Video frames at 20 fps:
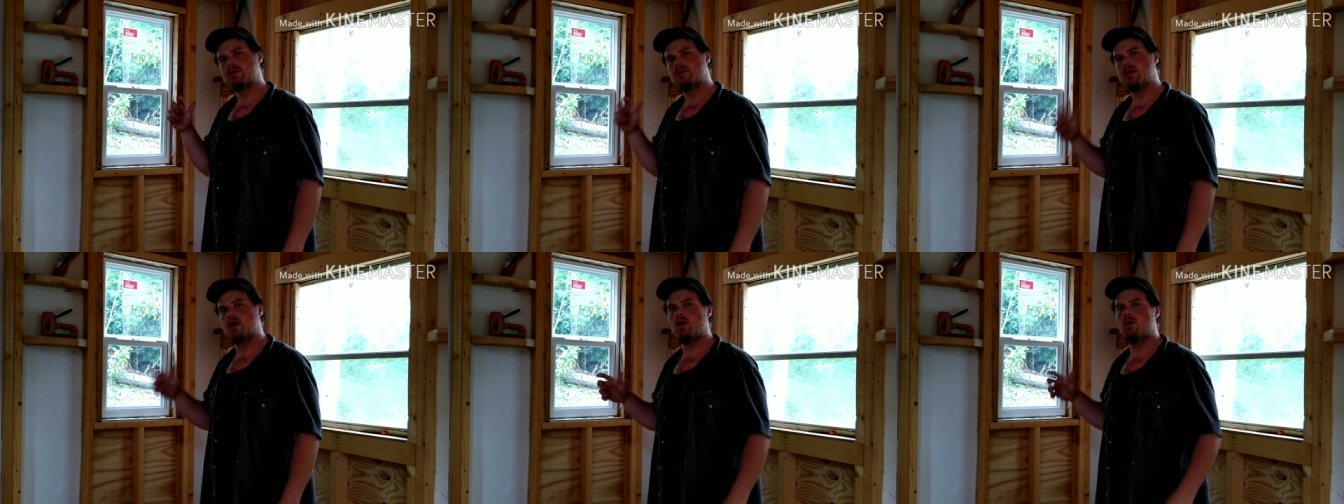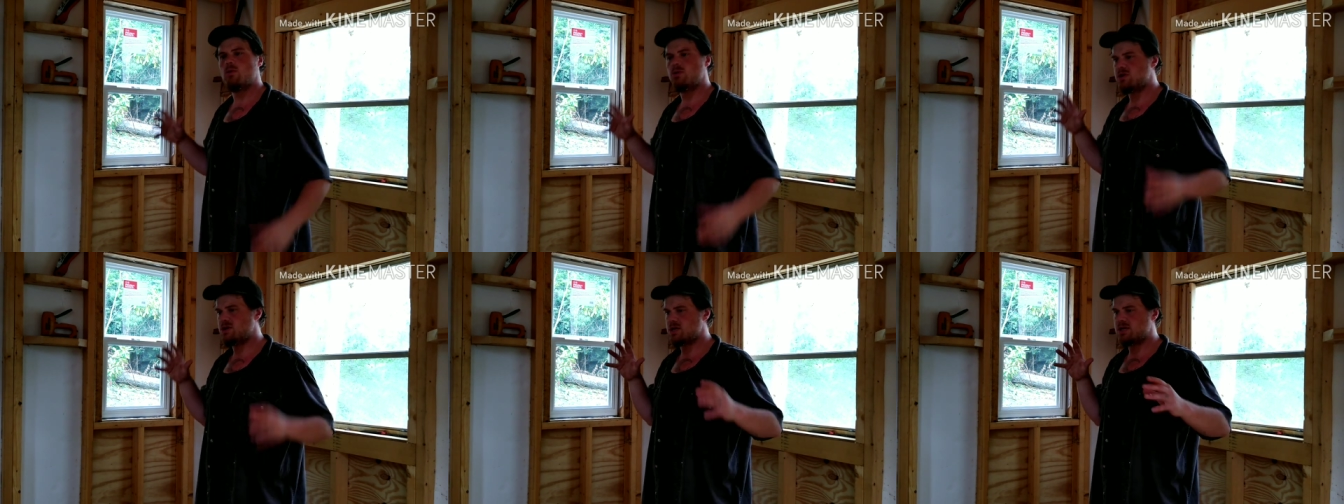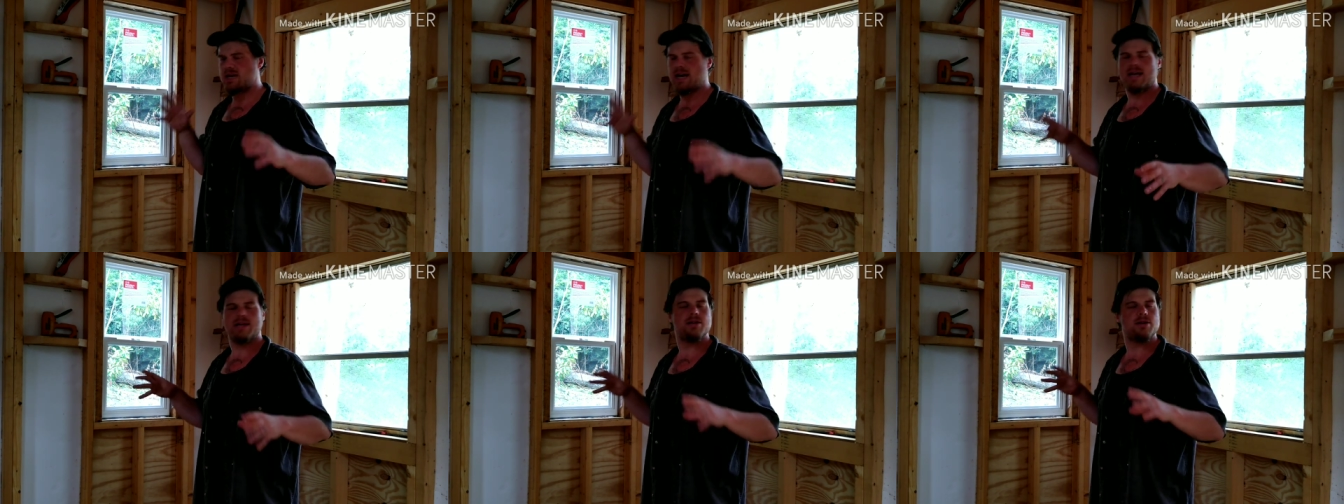So we
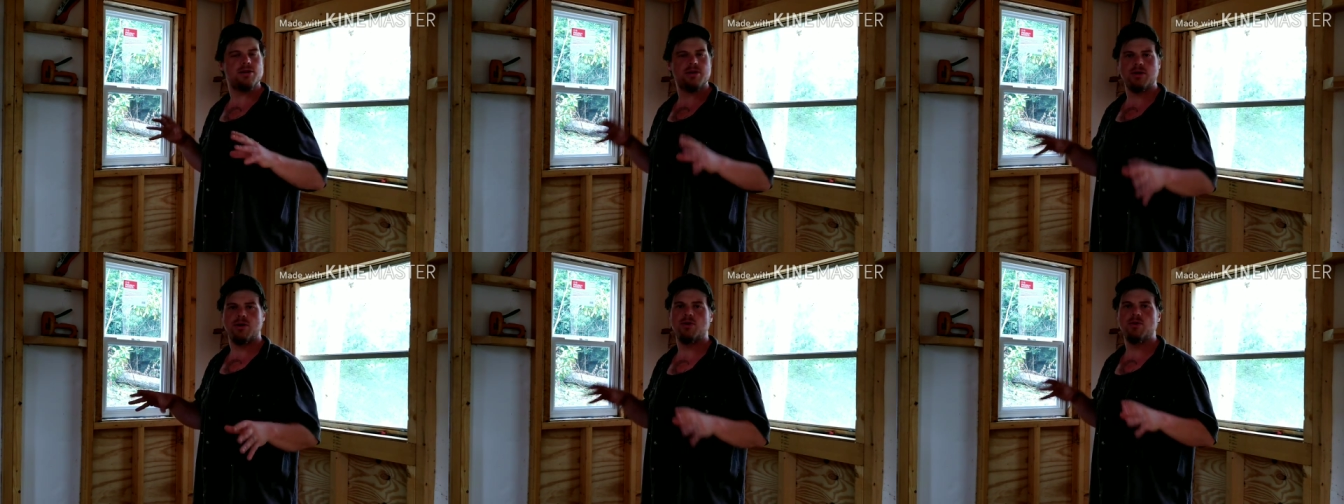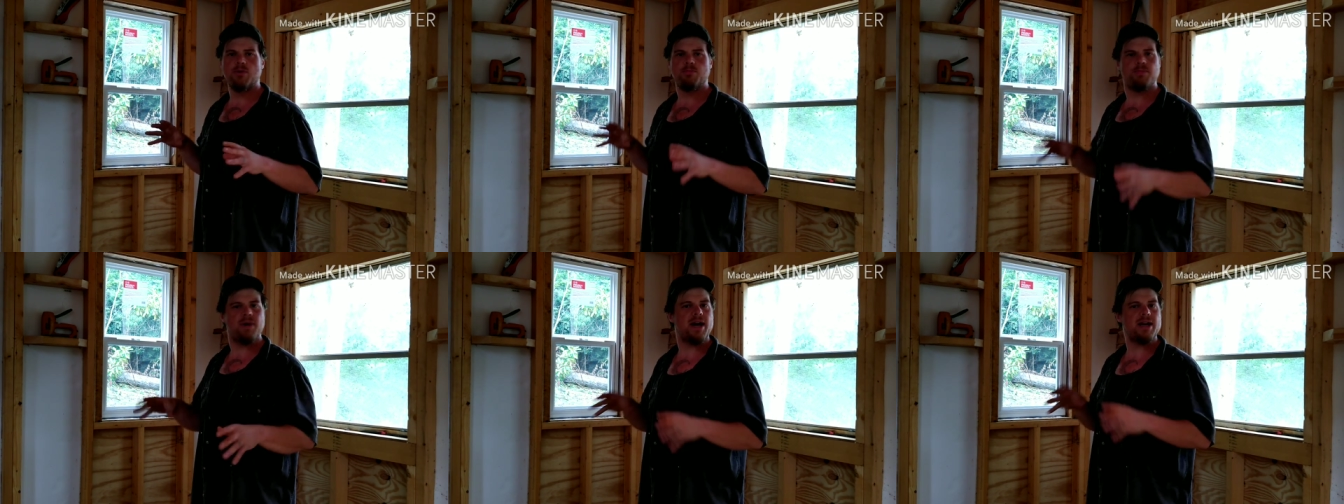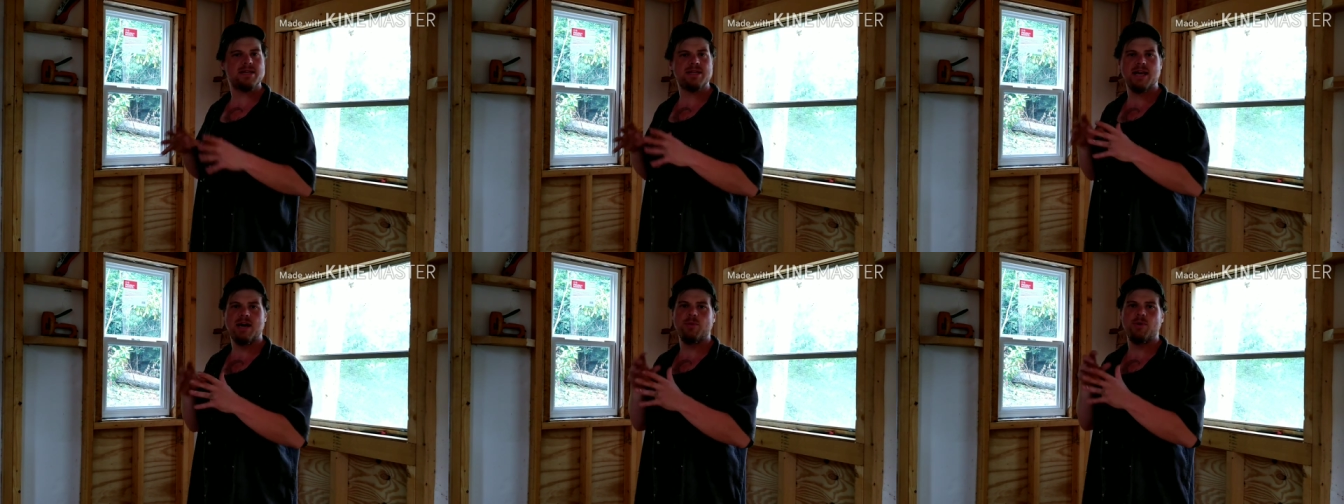just had to do the
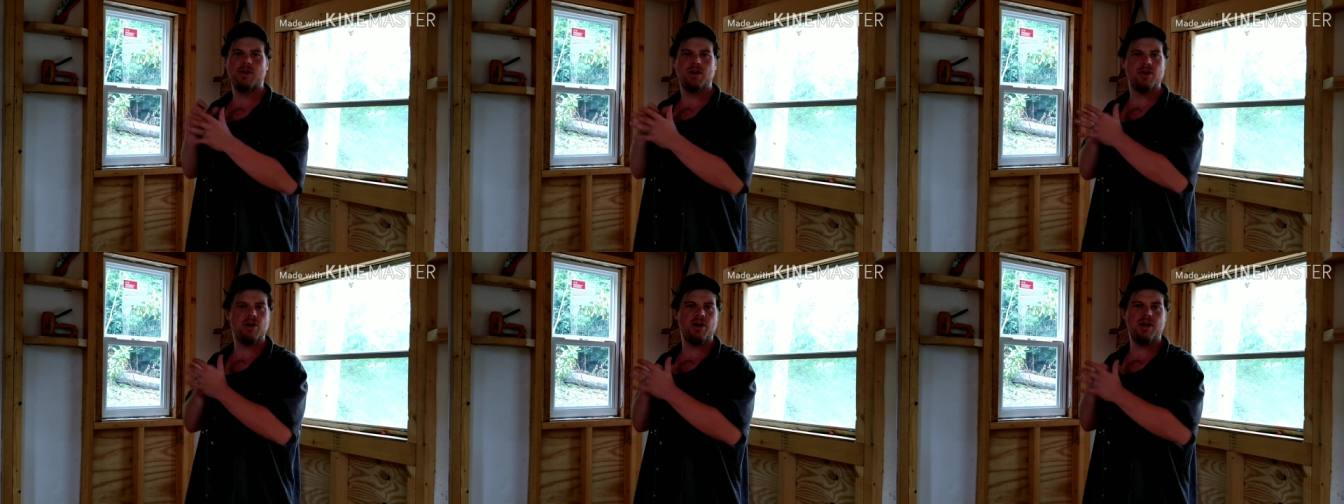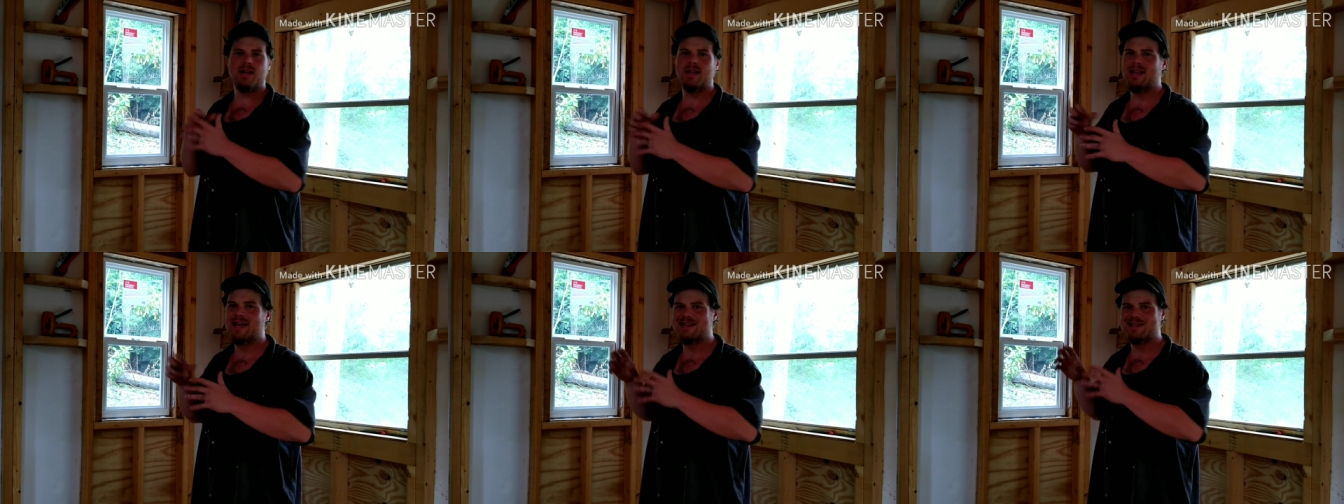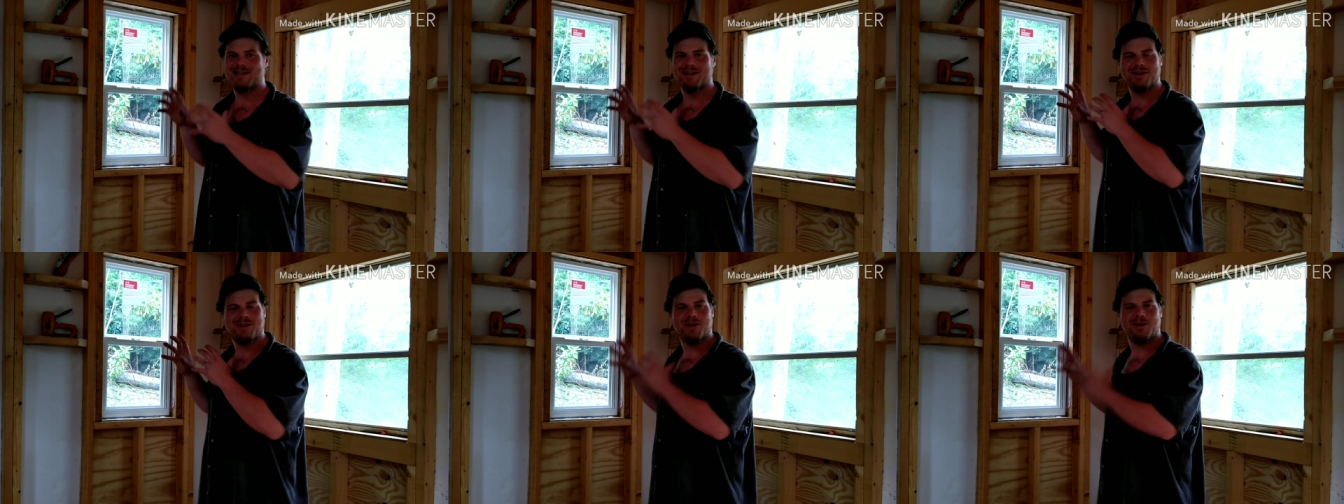best that we could, and
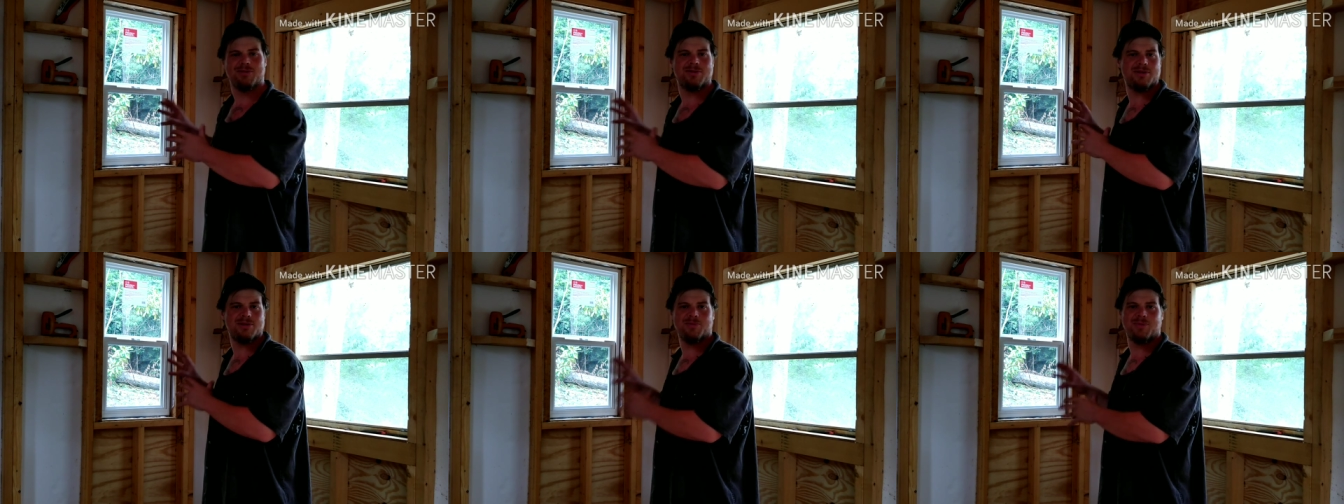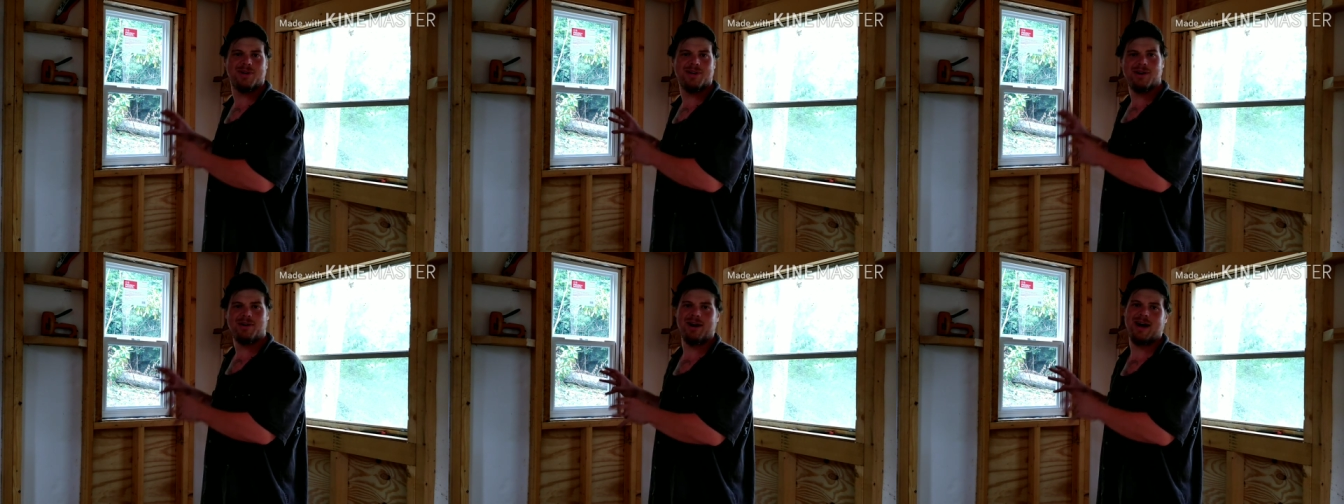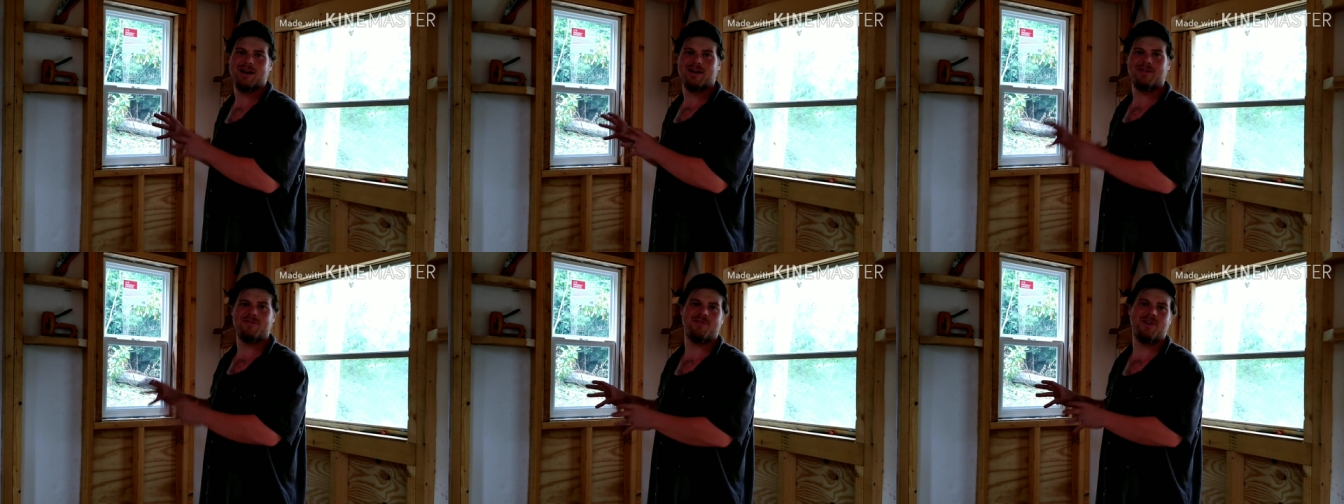that's the closest window
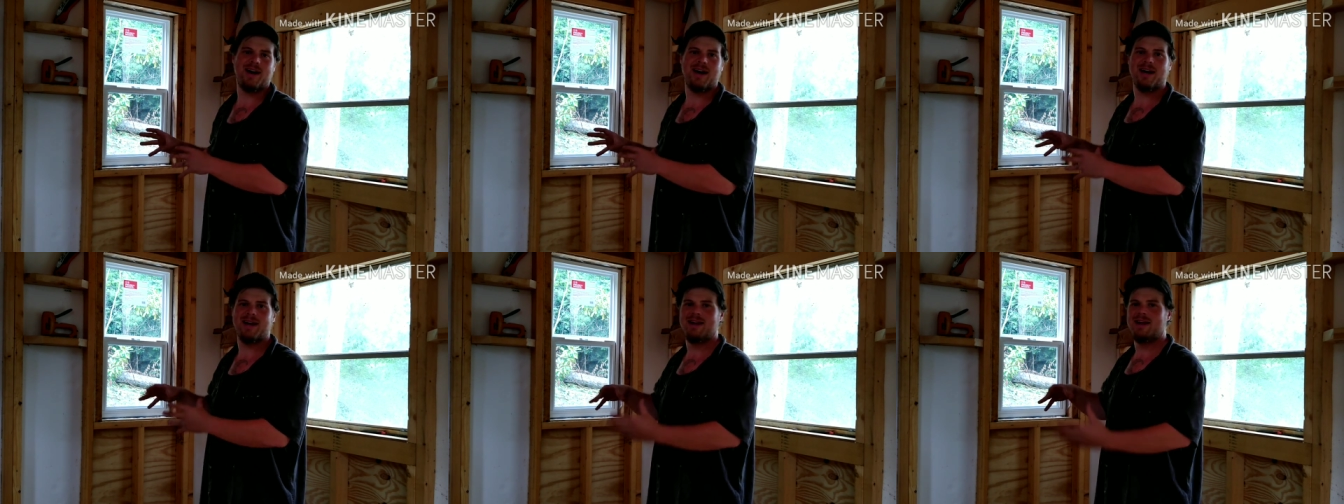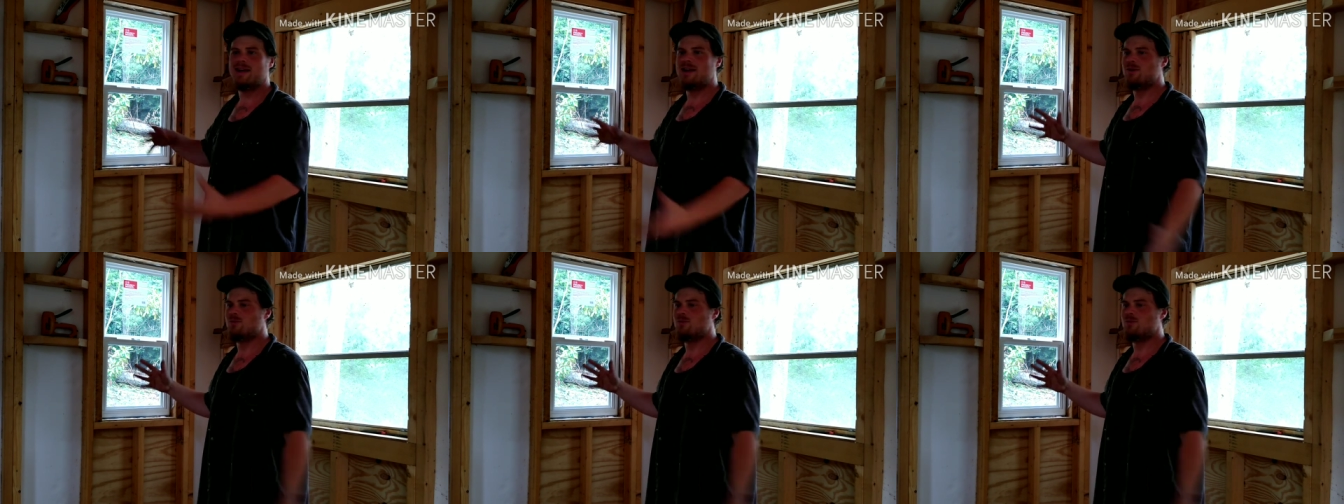I could find.